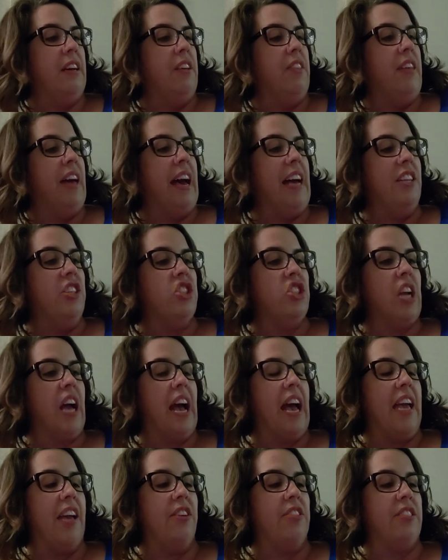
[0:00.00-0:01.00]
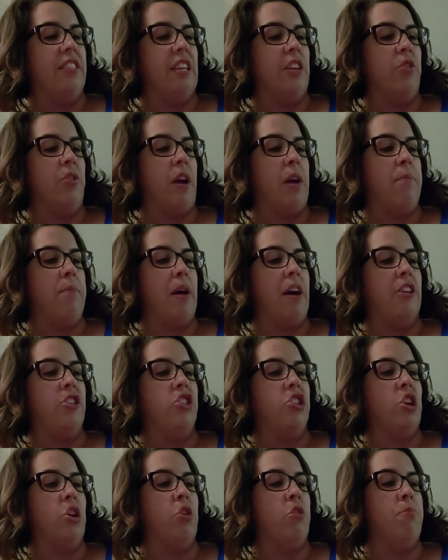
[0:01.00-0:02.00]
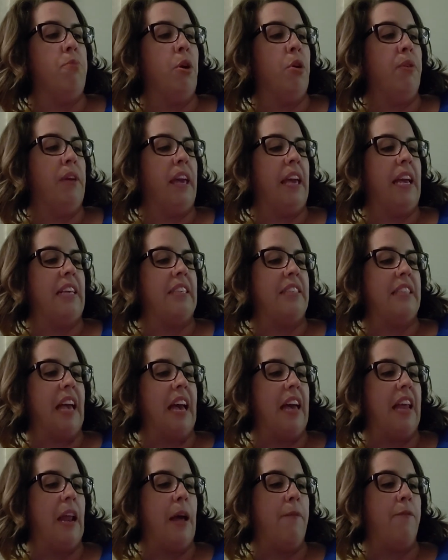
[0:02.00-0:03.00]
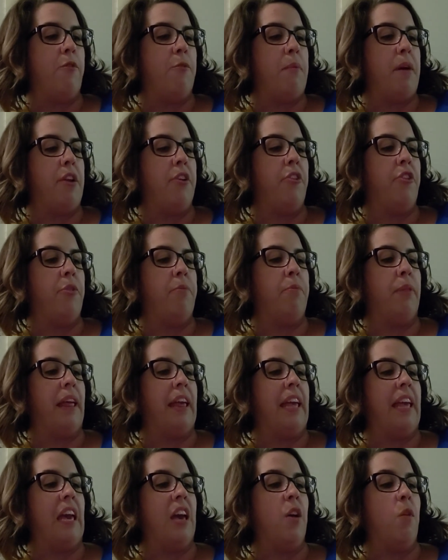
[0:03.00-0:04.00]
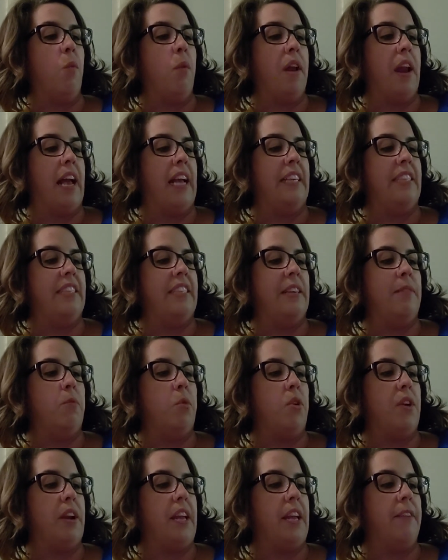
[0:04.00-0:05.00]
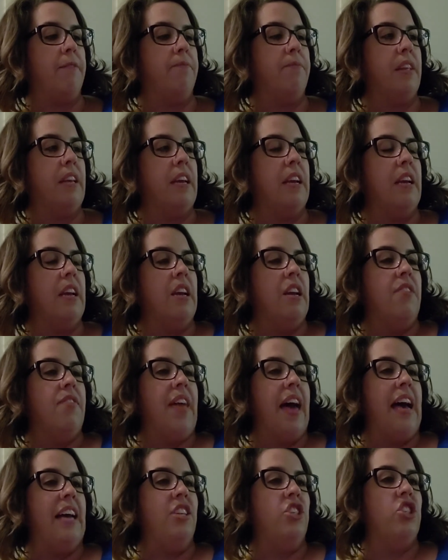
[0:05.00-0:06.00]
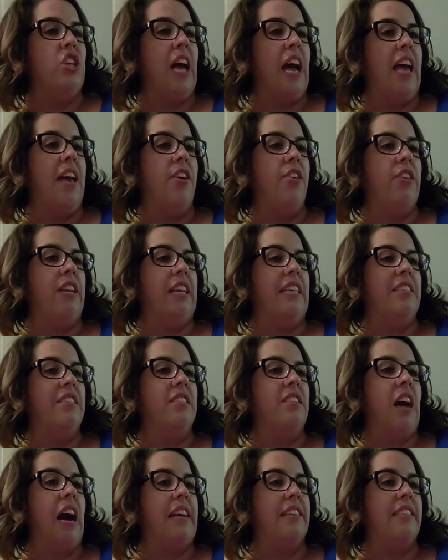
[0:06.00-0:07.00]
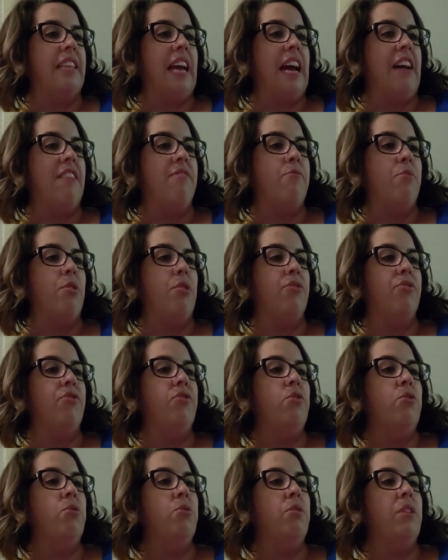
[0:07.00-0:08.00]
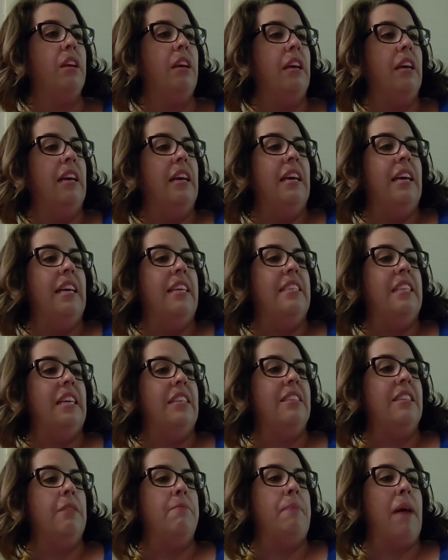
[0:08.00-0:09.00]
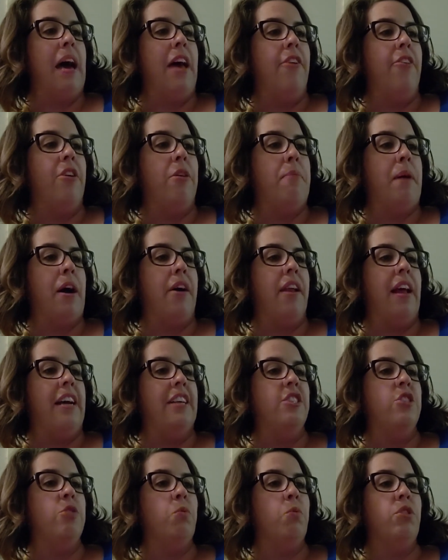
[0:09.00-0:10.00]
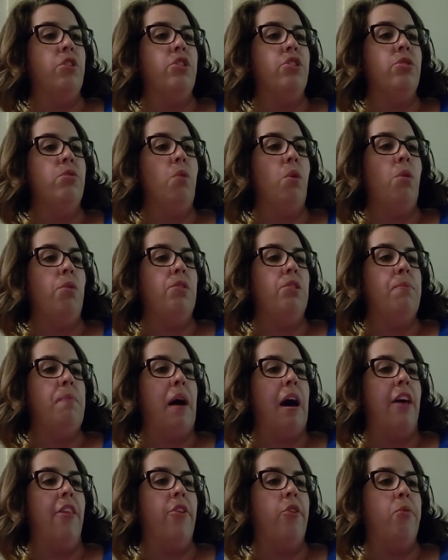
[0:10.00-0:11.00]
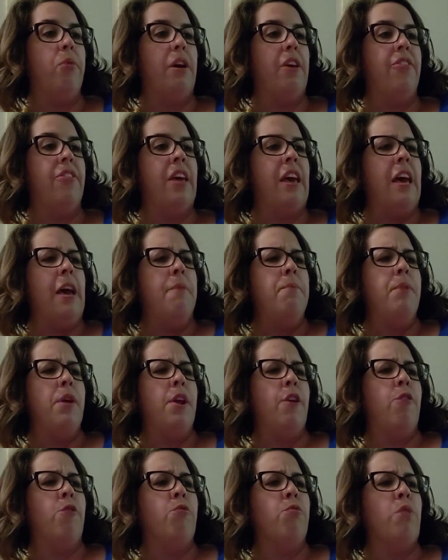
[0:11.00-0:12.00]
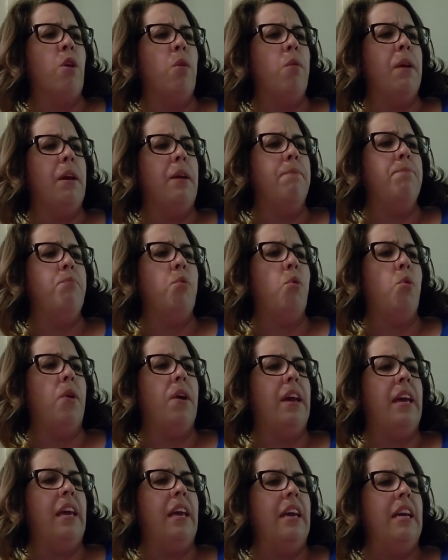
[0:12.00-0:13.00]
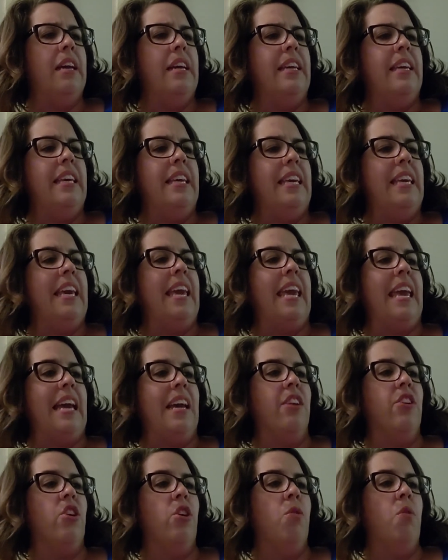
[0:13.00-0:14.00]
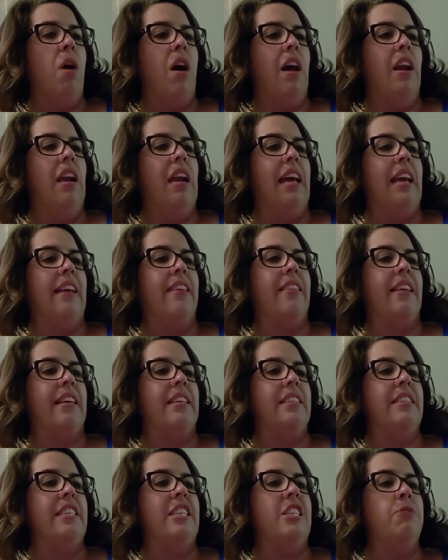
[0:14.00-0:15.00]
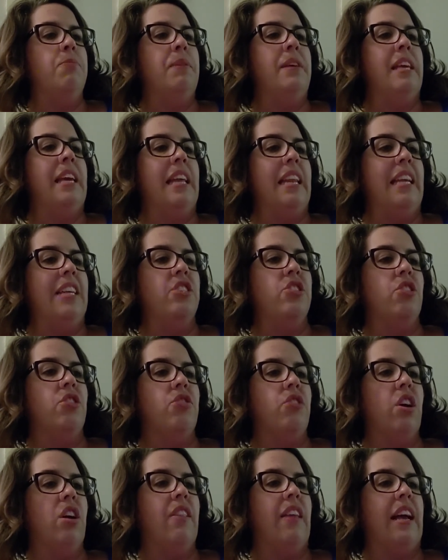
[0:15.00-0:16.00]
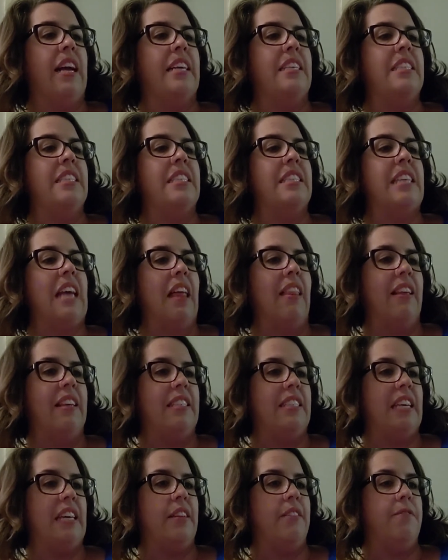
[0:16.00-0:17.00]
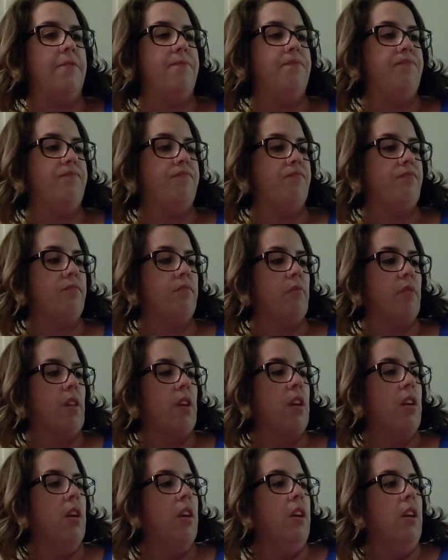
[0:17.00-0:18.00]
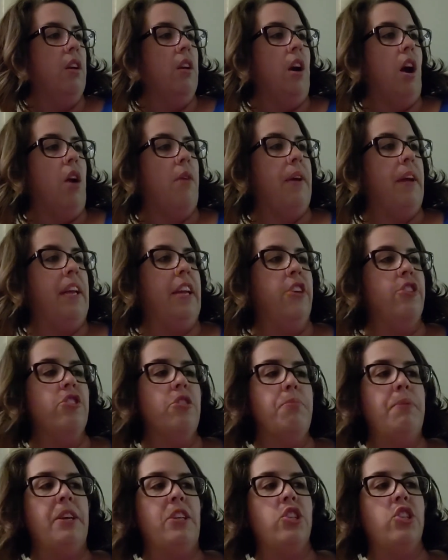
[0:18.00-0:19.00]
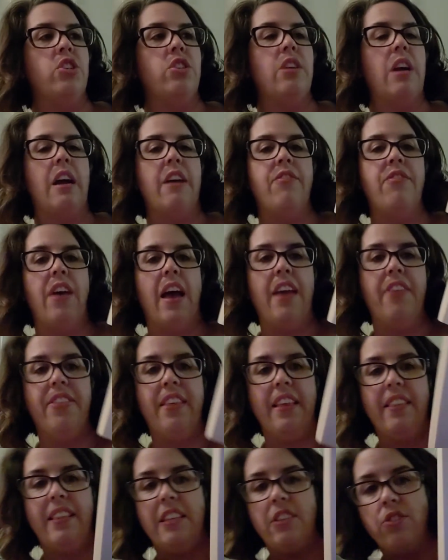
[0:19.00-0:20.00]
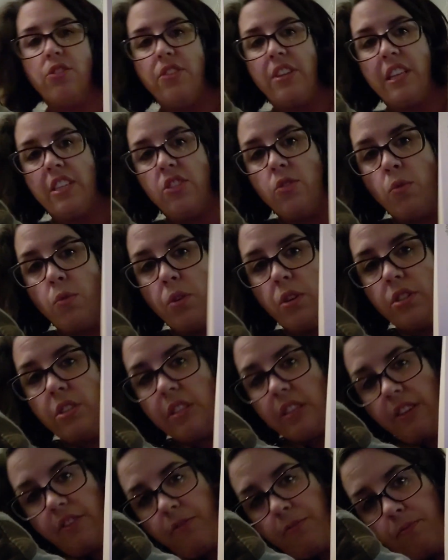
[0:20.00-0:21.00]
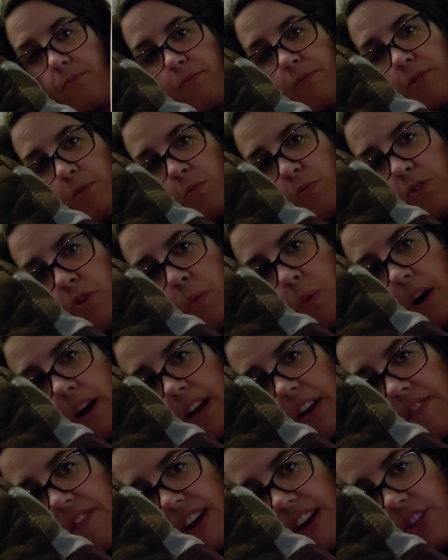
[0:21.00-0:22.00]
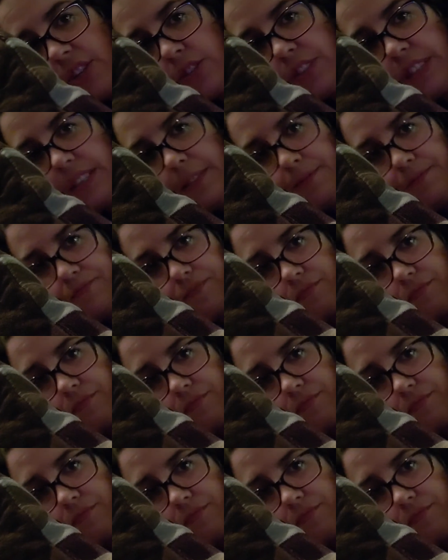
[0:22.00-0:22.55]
That child, said Grandpa Joe, poking his head up from under the blanket one icy morning, that child has got to have more food. It doesn't matter about us, we're too old to bother with. But a growing boy, he can't go on like this. He's beginning to look like a skeleton. All right, here's a picture of, I think these are the doors of the Wonka factory